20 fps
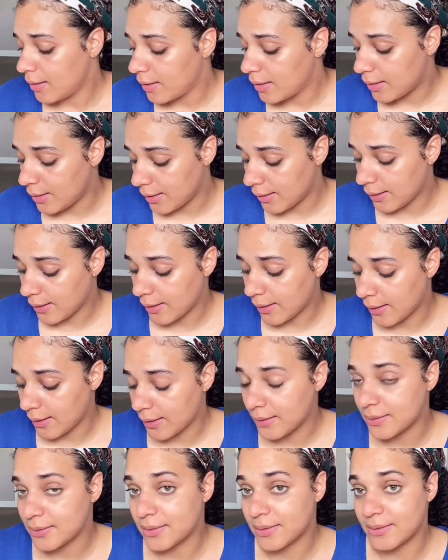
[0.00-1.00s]

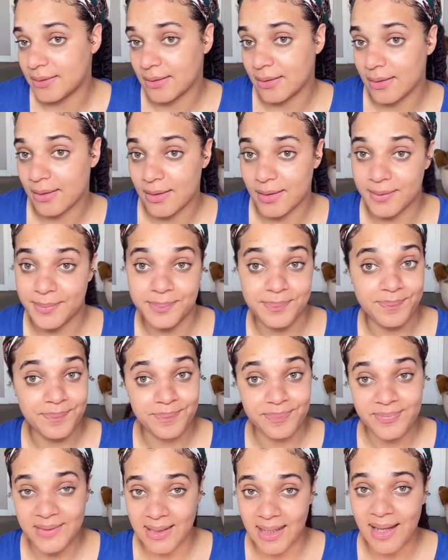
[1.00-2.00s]
And uh,
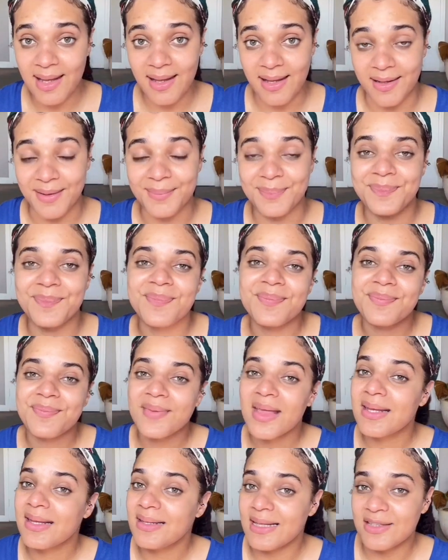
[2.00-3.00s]
yeah,
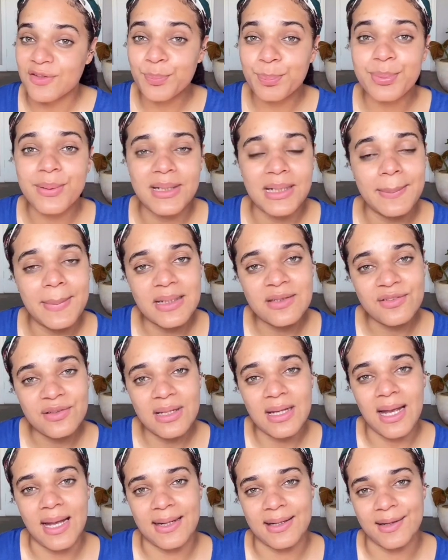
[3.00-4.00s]
that's pretty much
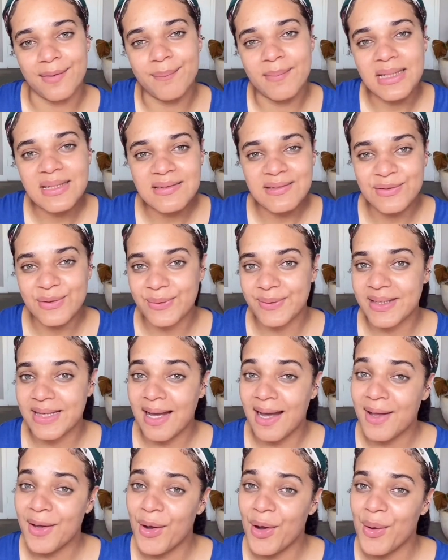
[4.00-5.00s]
the end of my story.
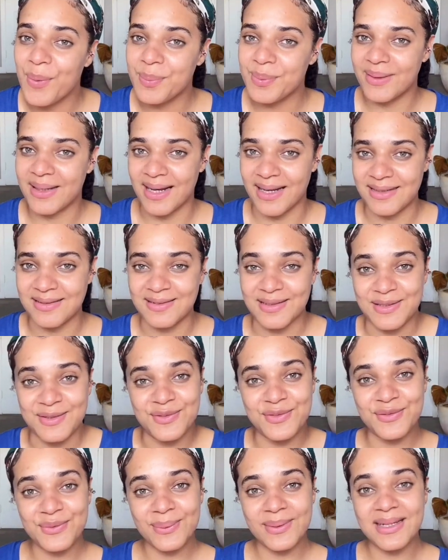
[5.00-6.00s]
I hope you guys
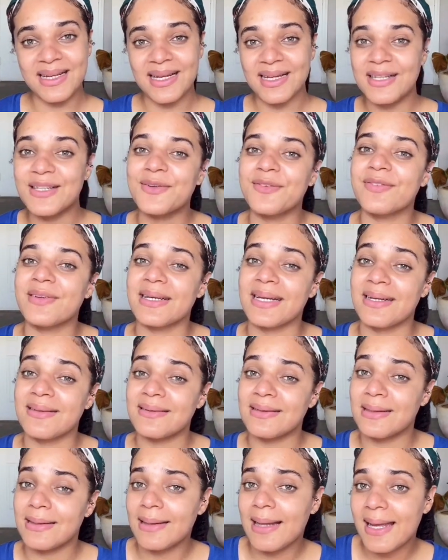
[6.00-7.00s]
enjoyed it. Don't forget
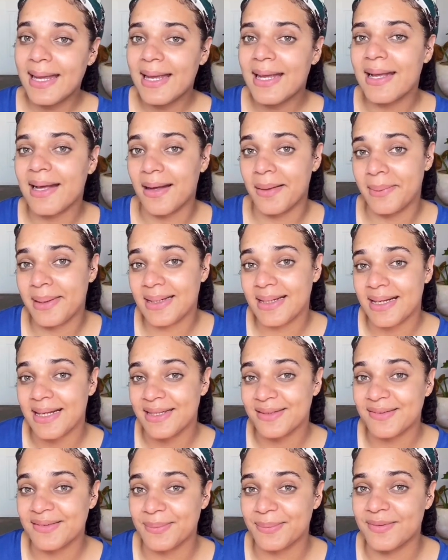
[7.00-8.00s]
to like, comment,
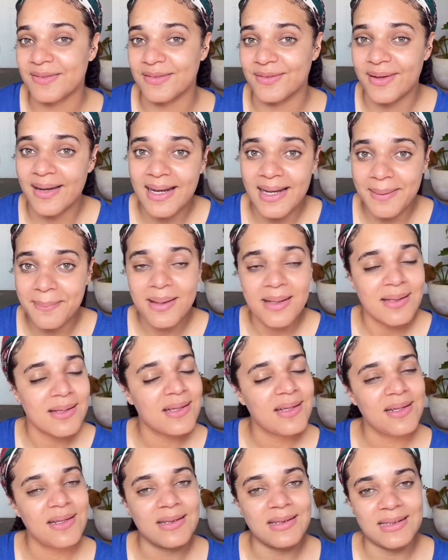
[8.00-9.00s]
and subscribe.
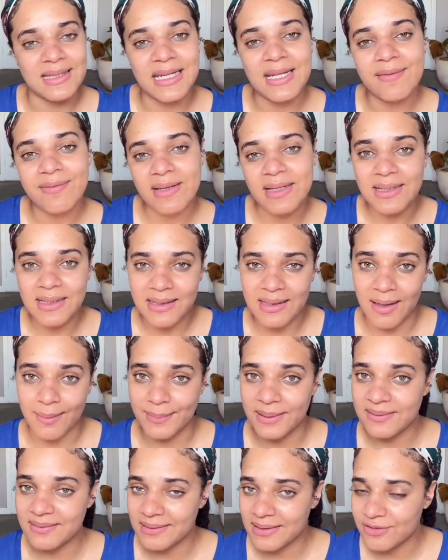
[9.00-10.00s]
Leave in the
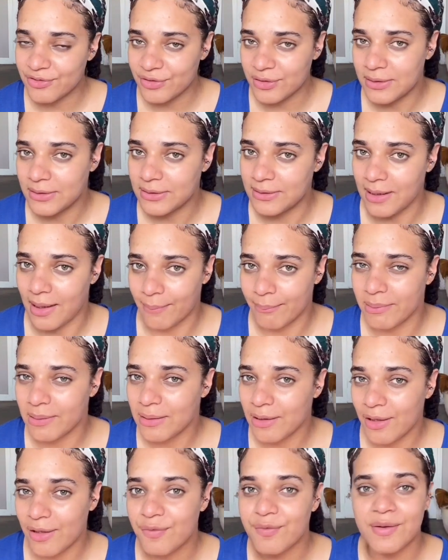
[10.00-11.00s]
comment section down
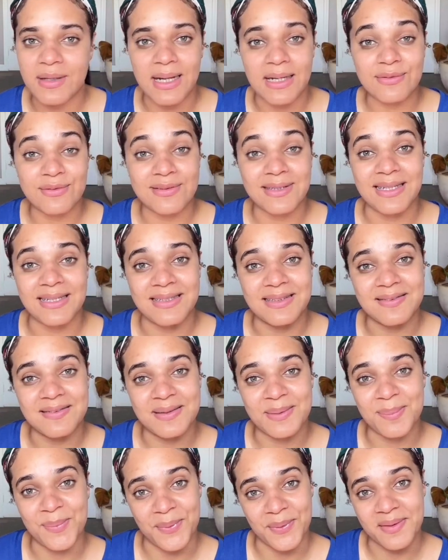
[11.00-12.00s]
below if you guys would like to
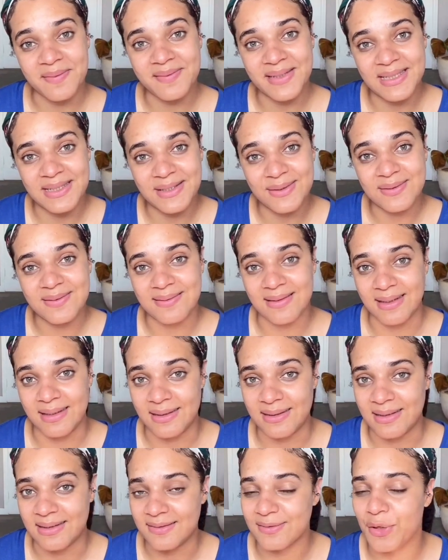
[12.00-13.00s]
see more videos
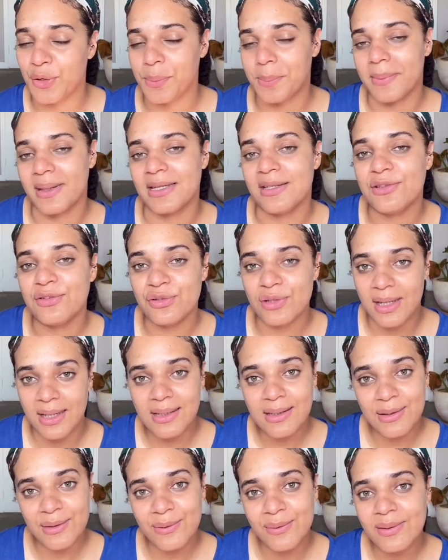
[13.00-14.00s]
like this on my
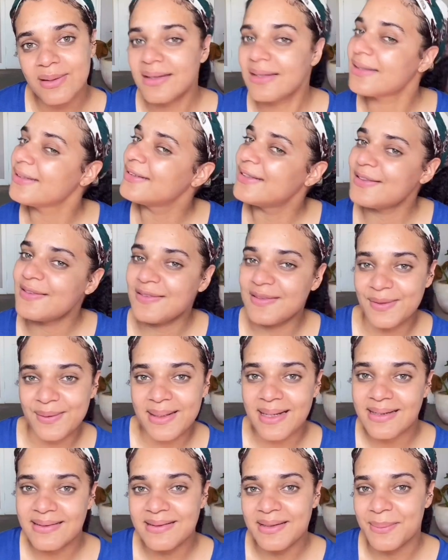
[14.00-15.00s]
channel. See you
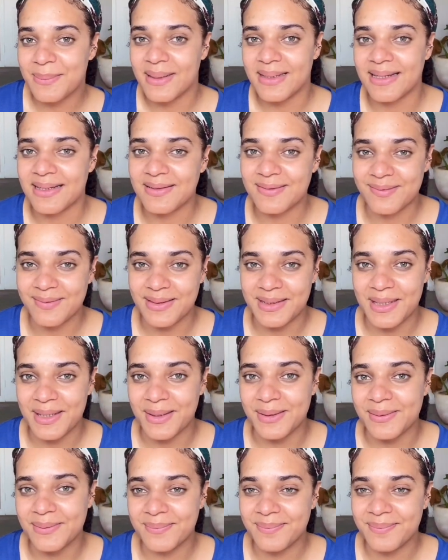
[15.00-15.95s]
guys in my next video.